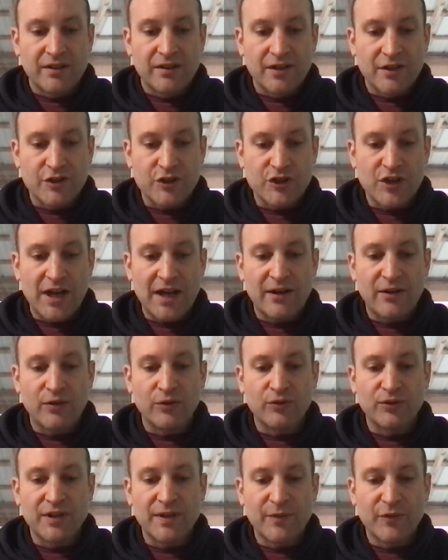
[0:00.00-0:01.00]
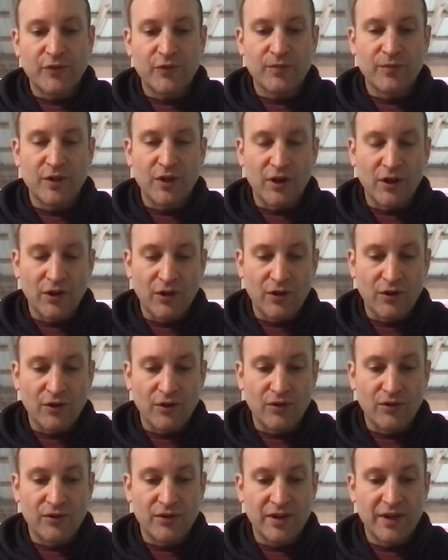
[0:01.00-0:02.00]
A shadow leaps from the
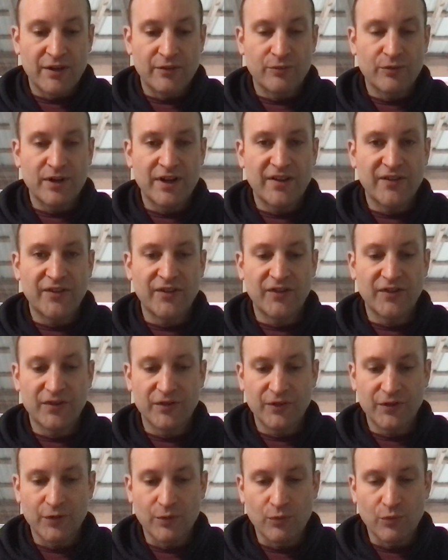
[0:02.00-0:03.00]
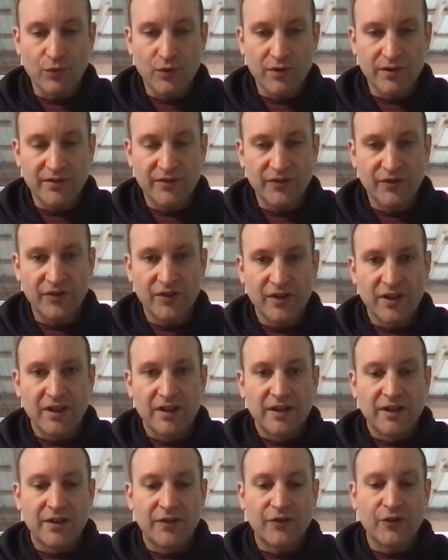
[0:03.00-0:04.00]
hull and races into the woods,
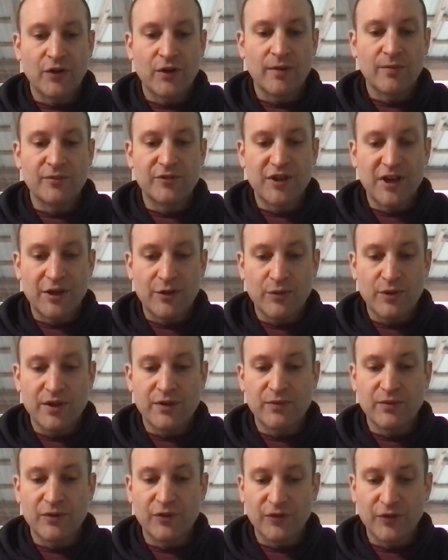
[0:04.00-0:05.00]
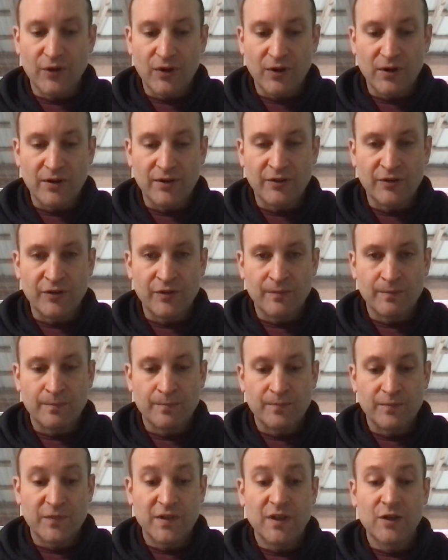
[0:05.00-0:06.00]
its arm decorated with stars,
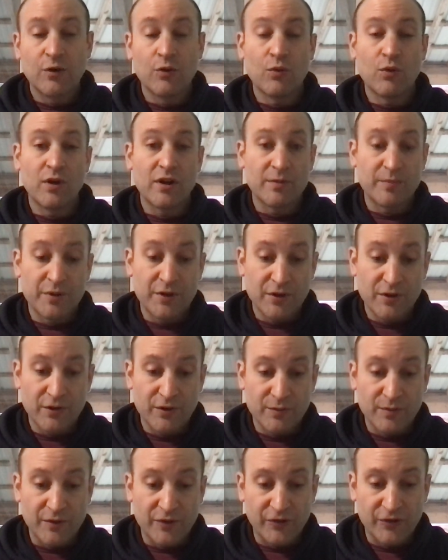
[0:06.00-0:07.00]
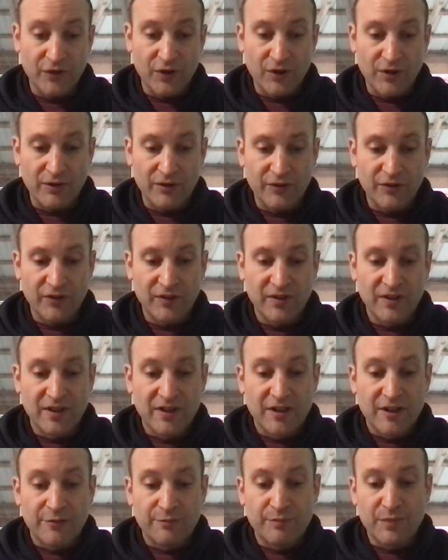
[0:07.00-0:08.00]
or what appear to be stars.
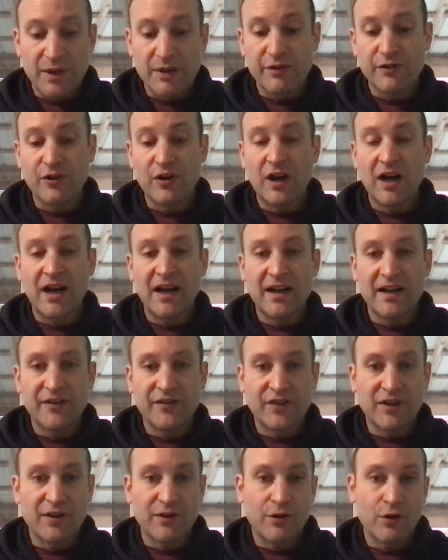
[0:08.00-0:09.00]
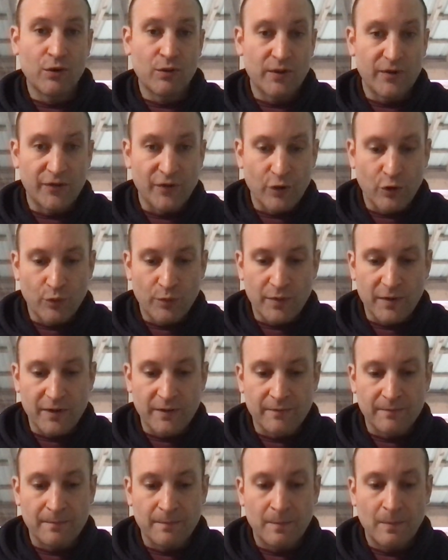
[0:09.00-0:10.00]
Maybe they're eyes that are always open,
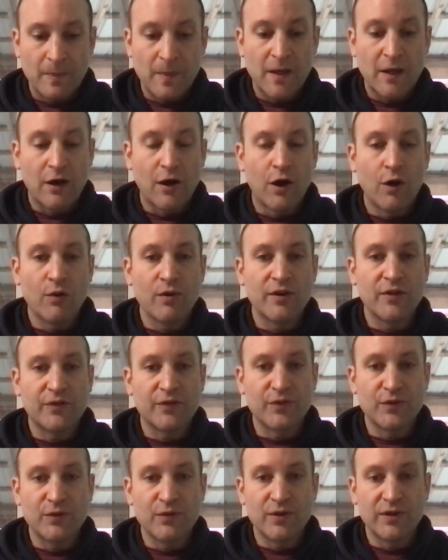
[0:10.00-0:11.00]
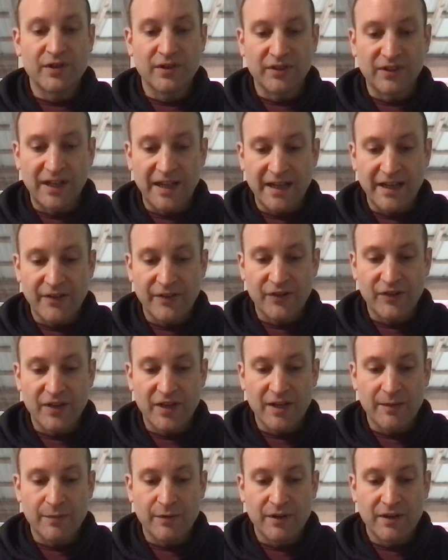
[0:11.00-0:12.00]
always viewing the
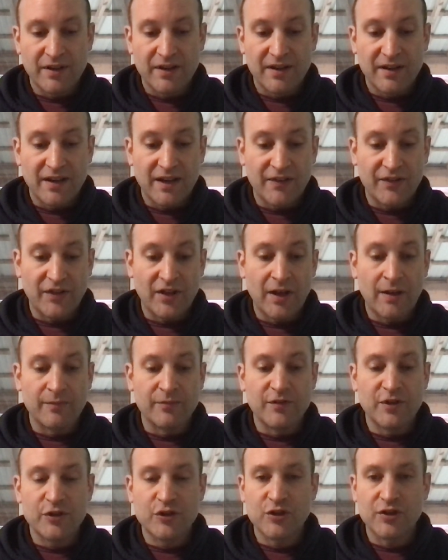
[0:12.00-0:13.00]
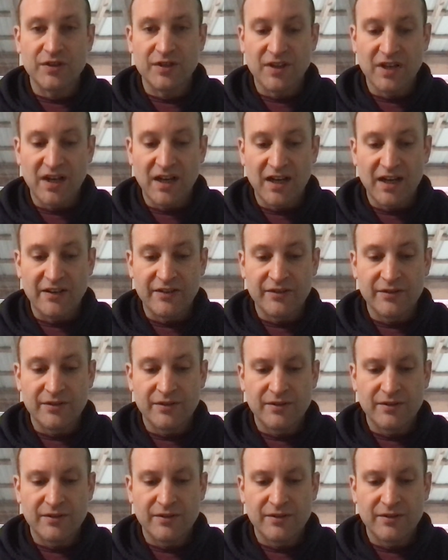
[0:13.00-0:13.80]
landscape as an omniscient God.